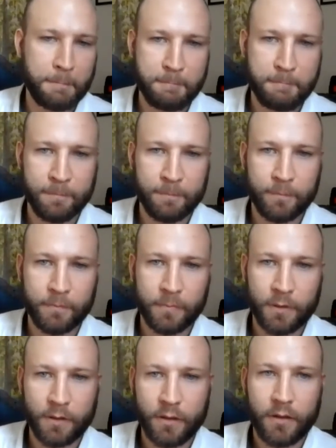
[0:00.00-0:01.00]
And
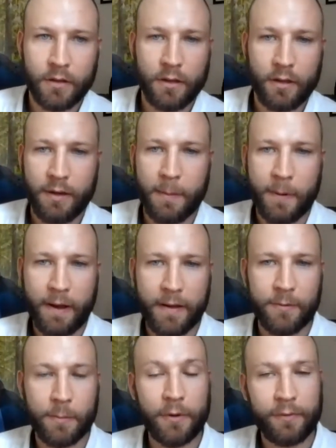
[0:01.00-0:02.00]
then we
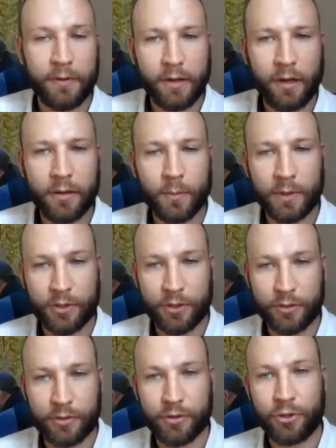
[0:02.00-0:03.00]
have a buffalo gun, which
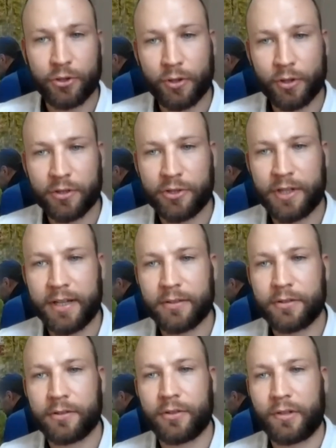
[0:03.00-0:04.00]
uses shotgun
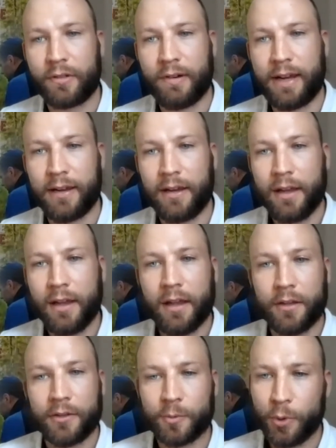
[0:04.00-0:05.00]
shells to create
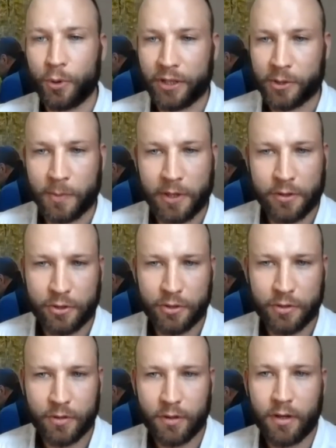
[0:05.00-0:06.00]
a small
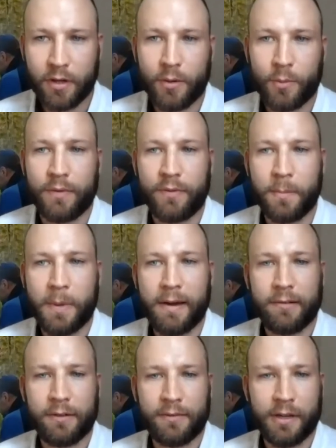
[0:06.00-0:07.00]
explosion with the
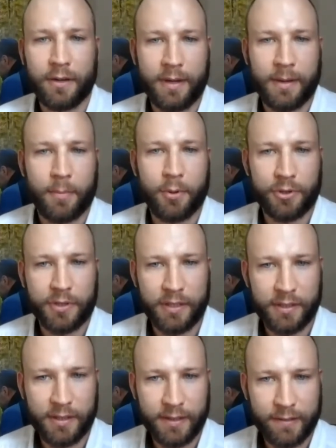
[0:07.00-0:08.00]
barrel of the unit pushed
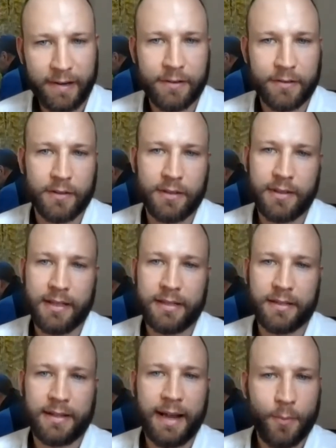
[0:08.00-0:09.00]
into the ground.
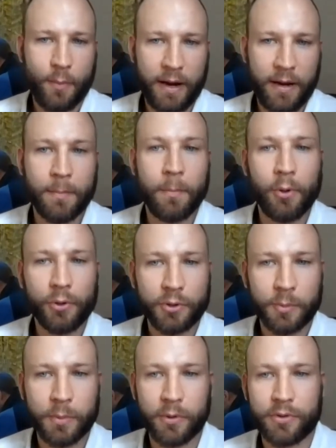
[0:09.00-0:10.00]
These are lightweight and
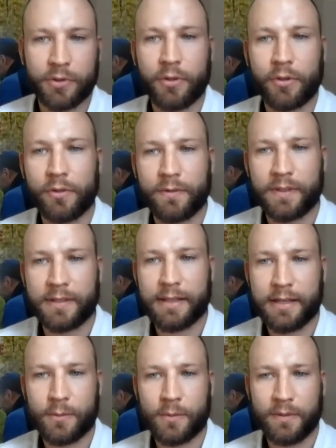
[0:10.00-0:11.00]
portable, so good for
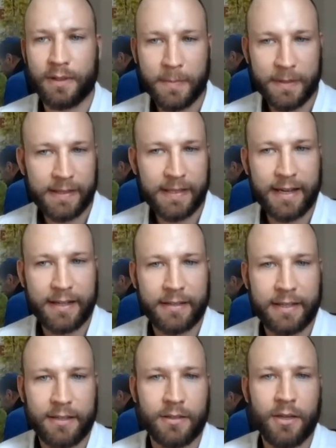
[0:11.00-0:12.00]
sites with limited
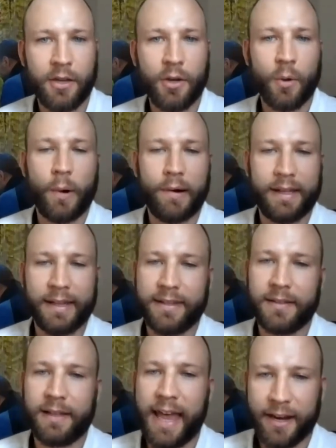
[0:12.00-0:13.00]
access where a
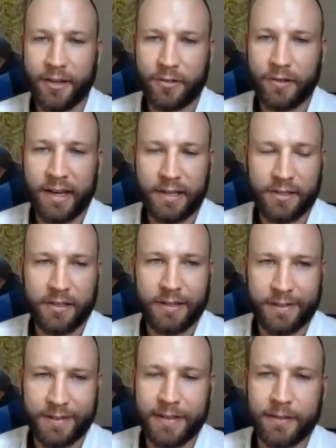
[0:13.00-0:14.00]
little extra energy
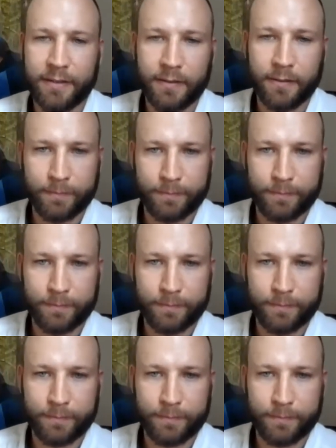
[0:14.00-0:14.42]
is needed.